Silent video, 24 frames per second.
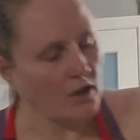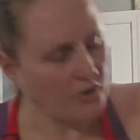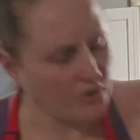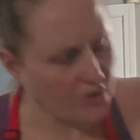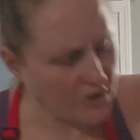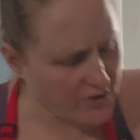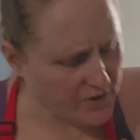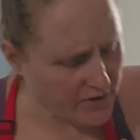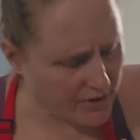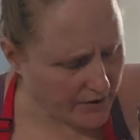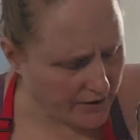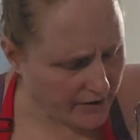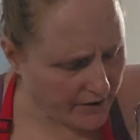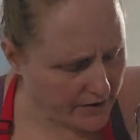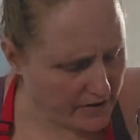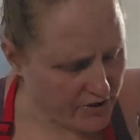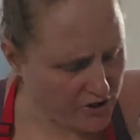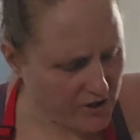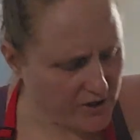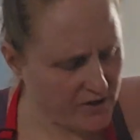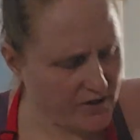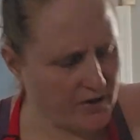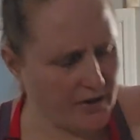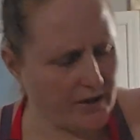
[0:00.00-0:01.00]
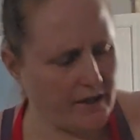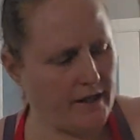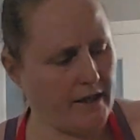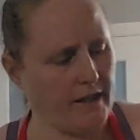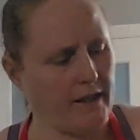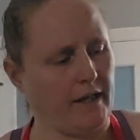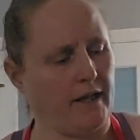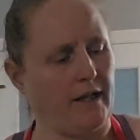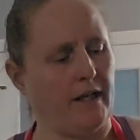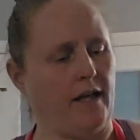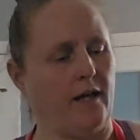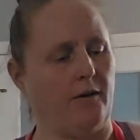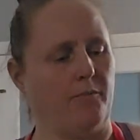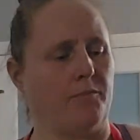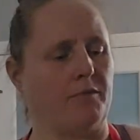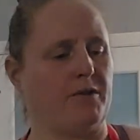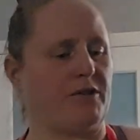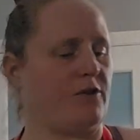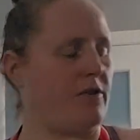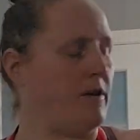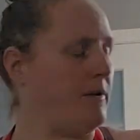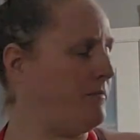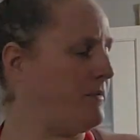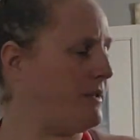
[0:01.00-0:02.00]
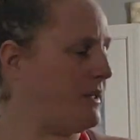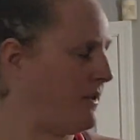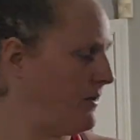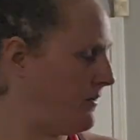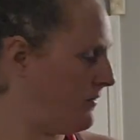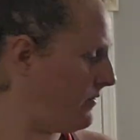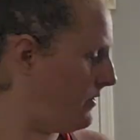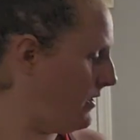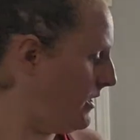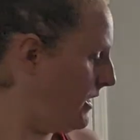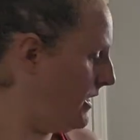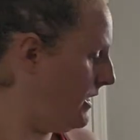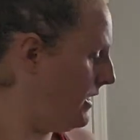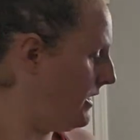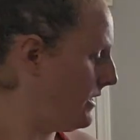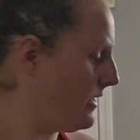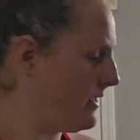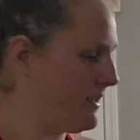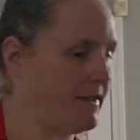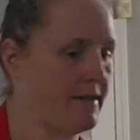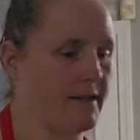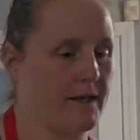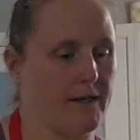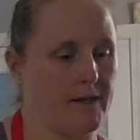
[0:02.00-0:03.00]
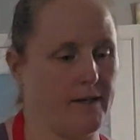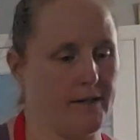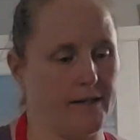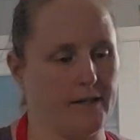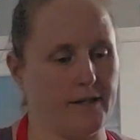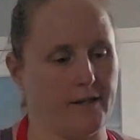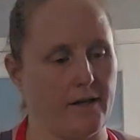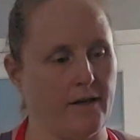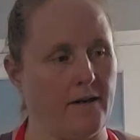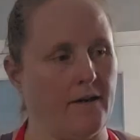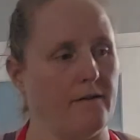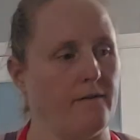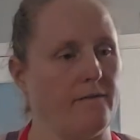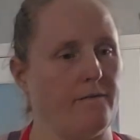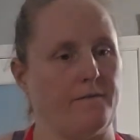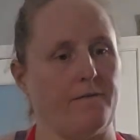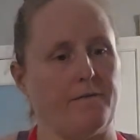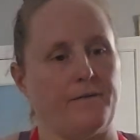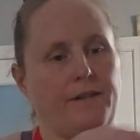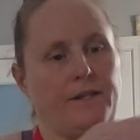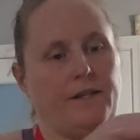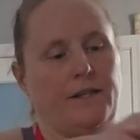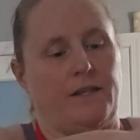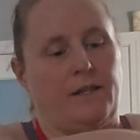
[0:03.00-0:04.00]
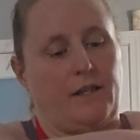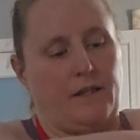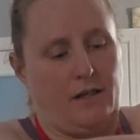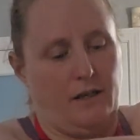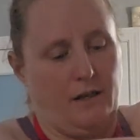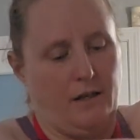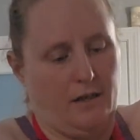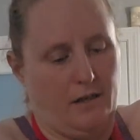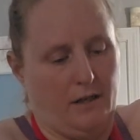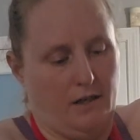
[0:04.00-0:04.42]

just so that it can help scrape down the sides of the